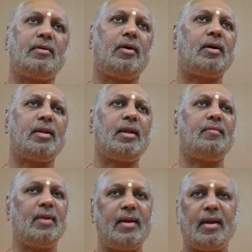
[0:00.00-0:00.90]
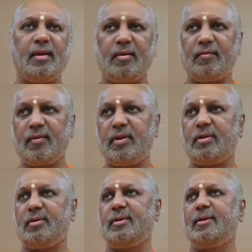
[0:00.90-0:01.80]
in God that He will take care of it.
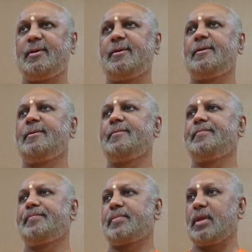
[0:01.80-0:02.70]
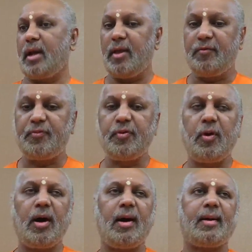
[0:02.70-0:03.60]
If
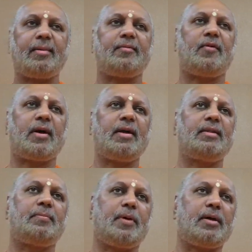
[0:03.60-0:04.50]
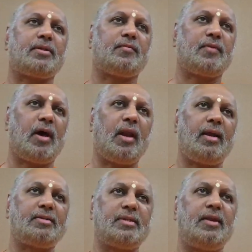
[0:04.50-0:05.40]
you are walking the path of
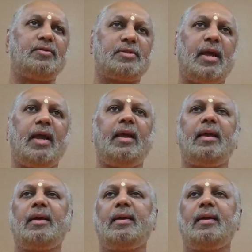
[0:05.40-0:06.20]
knowledge, then you say,